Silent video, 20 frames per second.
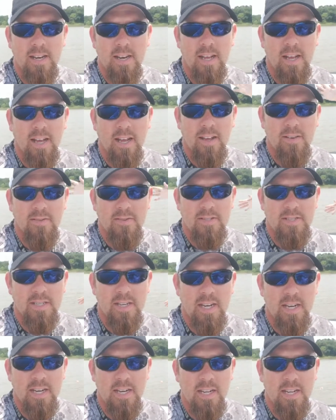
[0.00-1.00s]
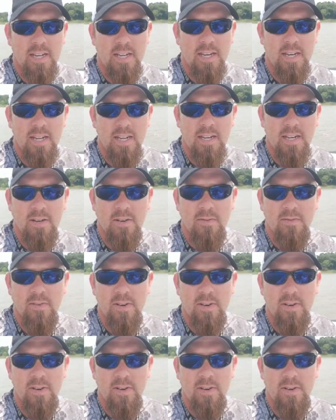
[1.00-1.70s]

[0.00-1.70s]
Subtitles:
I haven't seen any of your